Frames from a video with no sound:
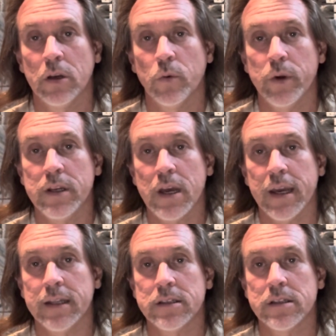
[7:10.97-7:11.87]
when
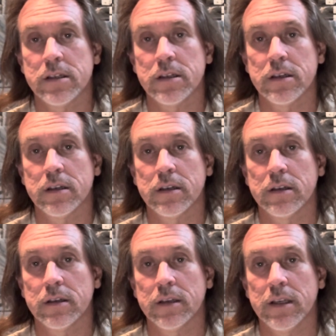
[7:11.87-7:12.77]
night
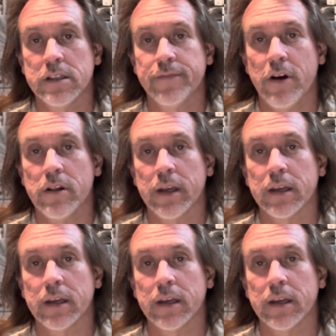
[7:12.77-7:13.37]
is falling.